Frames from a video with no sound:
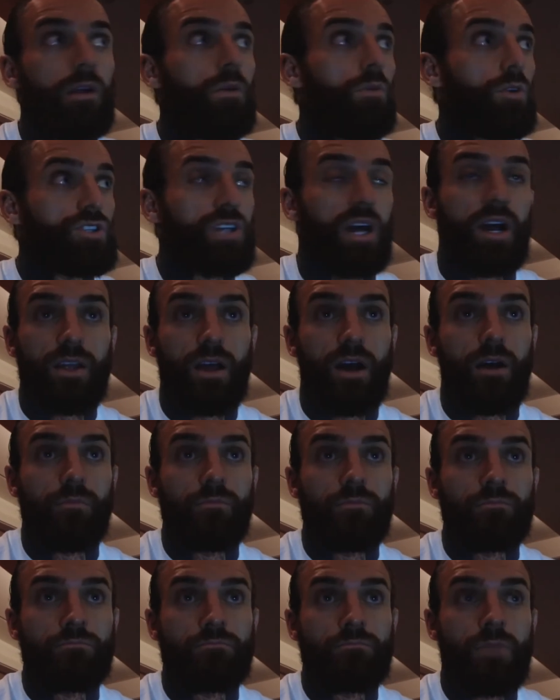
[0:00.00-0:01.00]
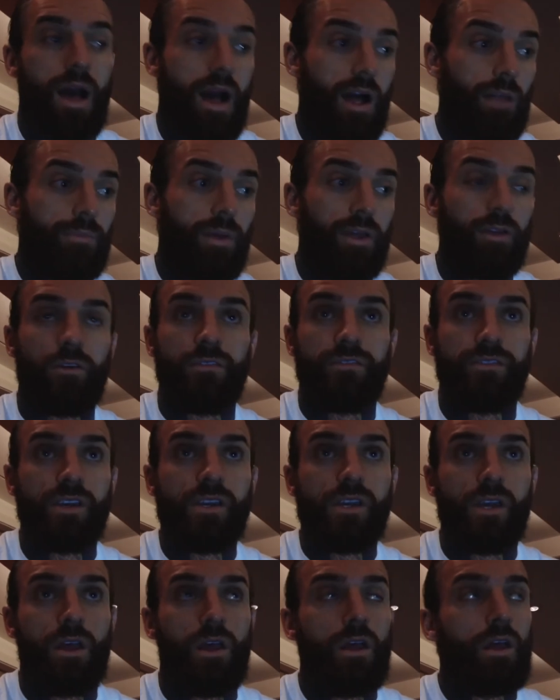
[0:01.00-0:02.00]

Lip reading: which I am, I'll bet your fee.